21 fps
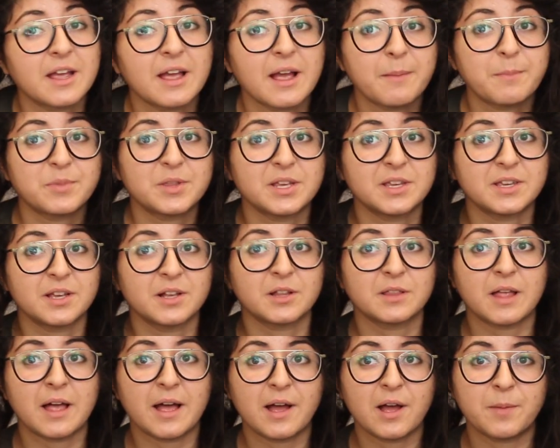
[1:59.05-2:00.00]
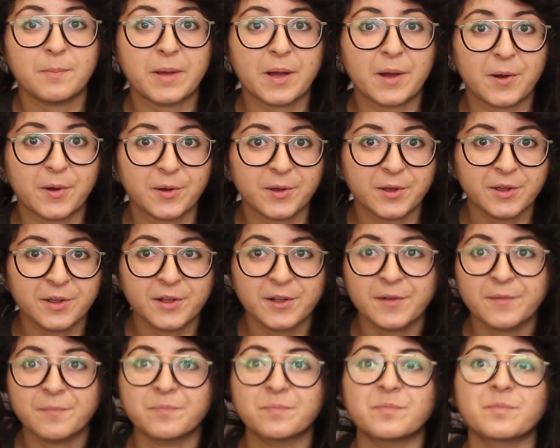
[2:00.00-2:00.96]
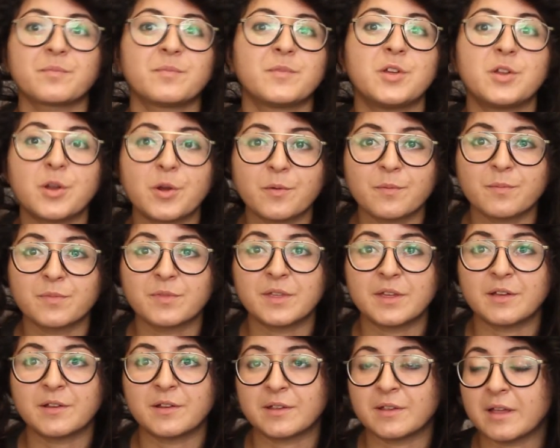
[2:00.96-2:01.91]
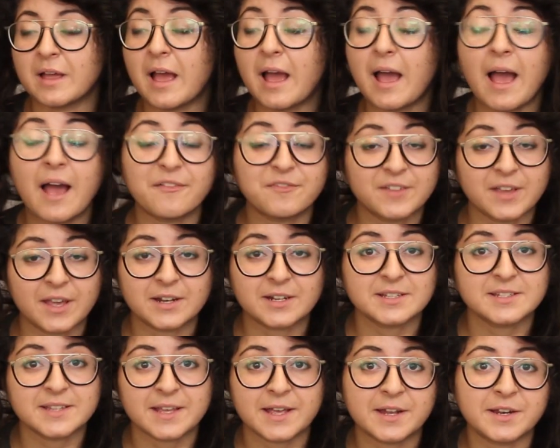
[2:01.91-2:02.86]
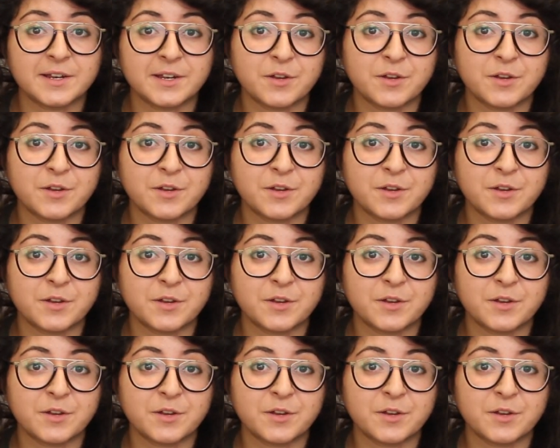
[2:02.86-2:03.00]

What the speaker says: I'm thinking a lot about, the Afghanistan and